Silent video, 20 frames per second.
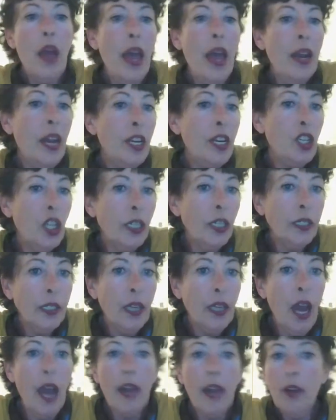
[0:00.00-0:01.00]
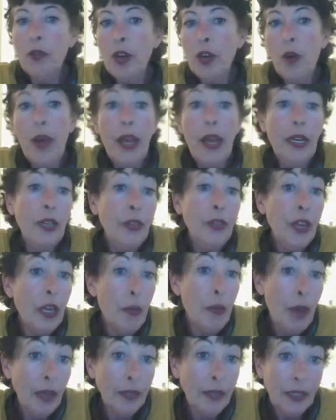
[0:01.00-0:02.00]
and I just I don't know
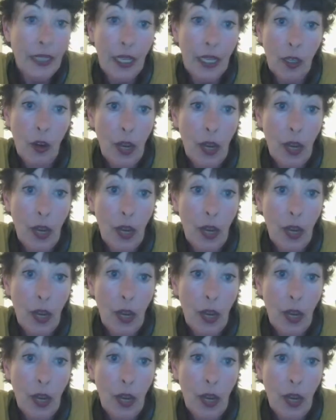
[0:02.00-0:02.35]
anything about St.